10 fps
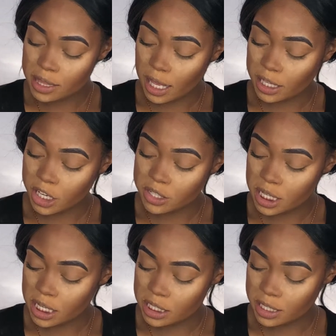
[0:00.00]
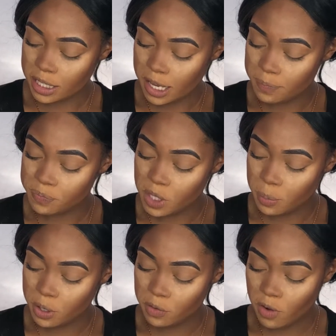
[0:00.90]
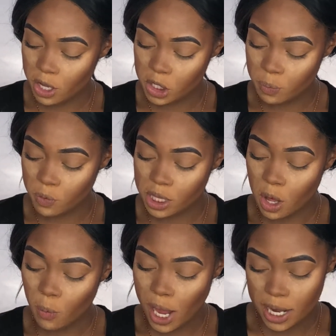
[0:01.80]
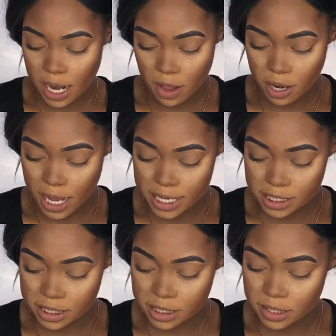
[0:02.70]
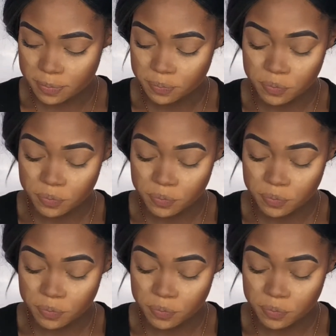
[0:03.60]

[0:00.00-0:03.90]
that layers easily to build volume without weighing down lashes.